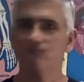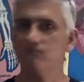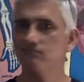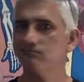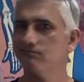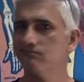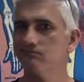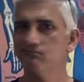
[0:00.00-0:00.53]

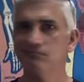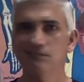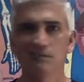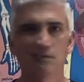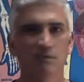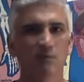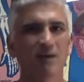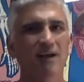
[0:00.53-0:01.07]
No.
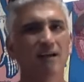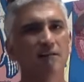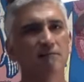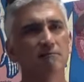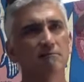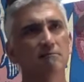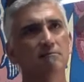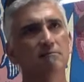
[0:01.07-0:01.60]
Well,
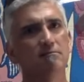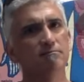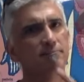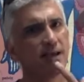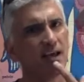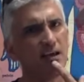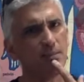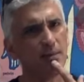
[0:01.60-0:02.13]

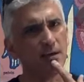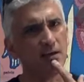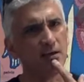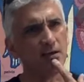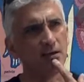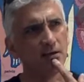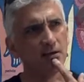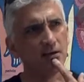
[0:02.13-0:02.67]
maybe.
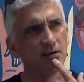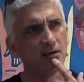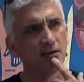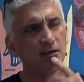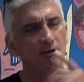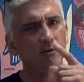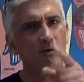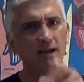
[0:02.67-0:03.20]

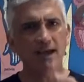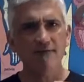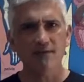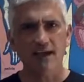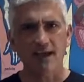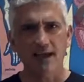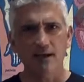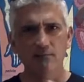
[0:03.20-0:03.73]
When I have a
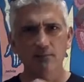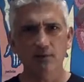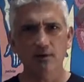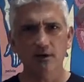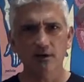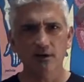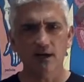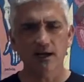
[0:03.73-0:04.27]

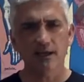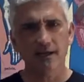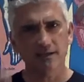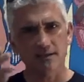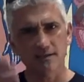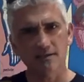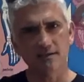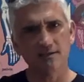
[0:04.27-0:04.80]
hamburger, I like to
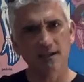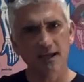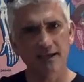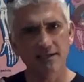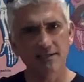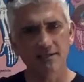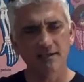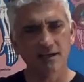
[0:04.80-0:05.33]

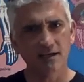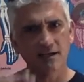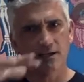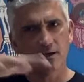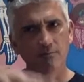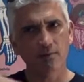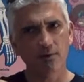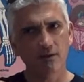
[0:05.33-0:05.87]
slice the onion
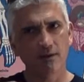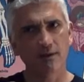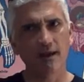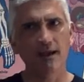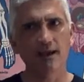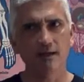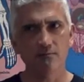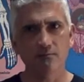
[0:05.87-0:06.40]
and put it on the
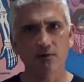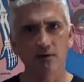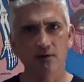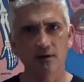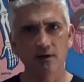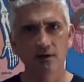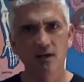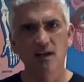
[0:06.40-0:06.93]

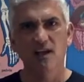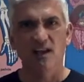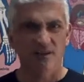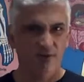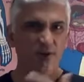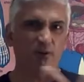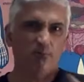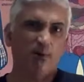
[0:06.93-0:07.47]
hamburger. And if
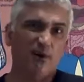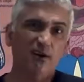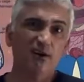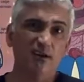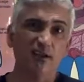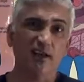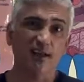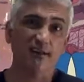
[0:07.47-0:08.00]
you go to Burger
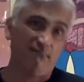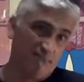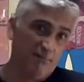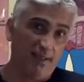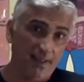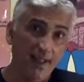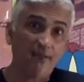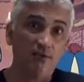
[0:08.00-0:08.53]
King,
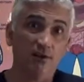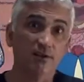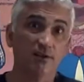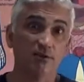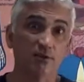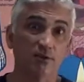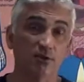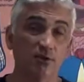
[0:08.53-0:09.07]
they have
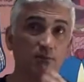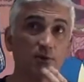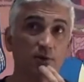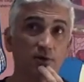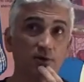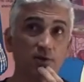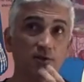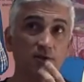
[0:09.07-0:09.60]
onions on their
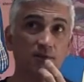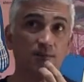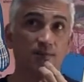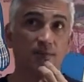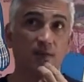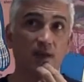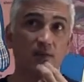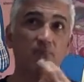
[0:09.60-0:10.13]
burgers.
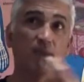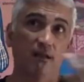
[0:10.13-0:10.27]
And